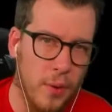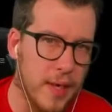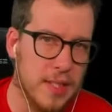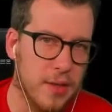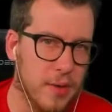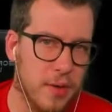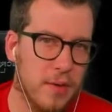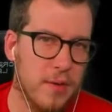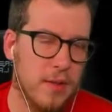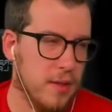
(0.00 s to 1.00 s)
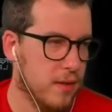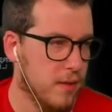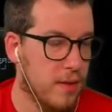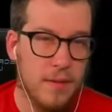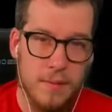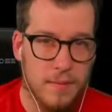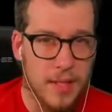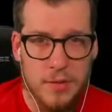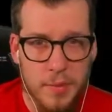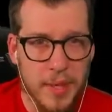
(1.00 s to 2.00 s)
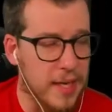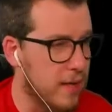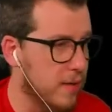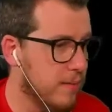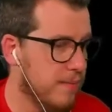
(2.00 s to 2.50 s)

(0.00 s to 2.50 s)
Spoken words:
days in a row. Thanks for being here.